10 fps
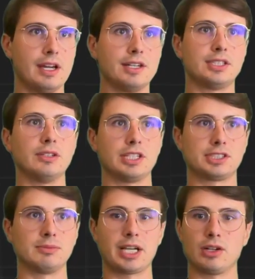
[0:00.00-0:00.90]
So just
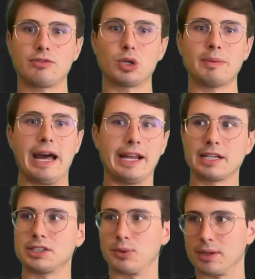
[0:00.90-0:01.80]
some general formatting
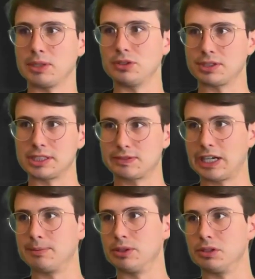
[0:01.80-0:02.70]
because we're going to be using these
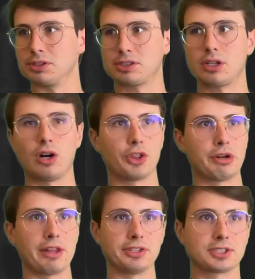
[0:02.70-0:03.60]
variables all
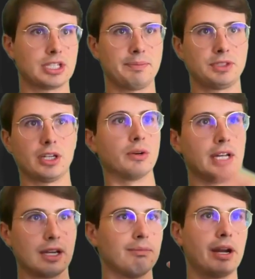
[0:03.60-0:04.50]
throughout the script. So
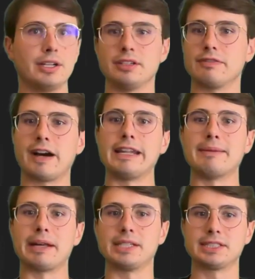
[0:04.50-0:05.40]
better to define them
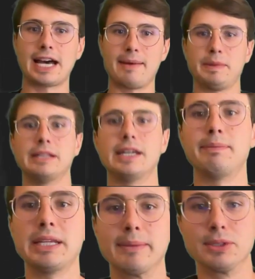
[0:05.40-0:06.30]
at the top and then
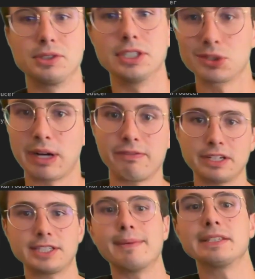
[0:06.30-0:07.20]
be able to just
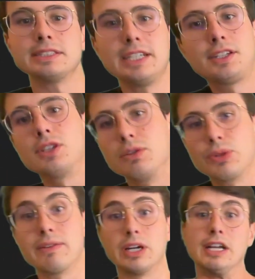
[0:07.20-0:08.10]
reference them as needed. So if
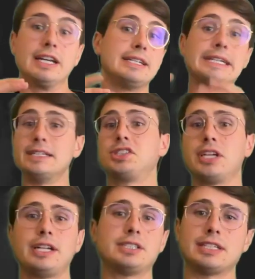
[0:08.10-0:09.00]
we ever need to
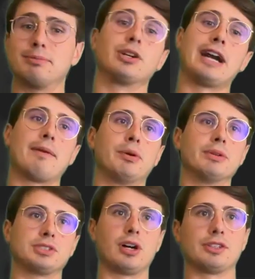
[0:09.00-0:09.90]
change the input or output
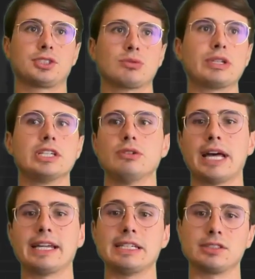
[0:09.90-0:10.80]
results, we can do
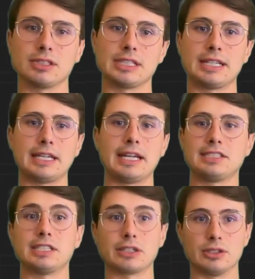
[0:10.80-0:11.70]
that easily in a
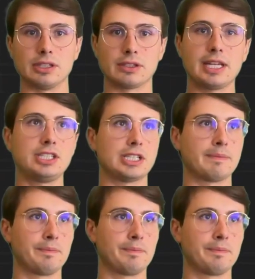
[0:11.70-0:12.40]
single location.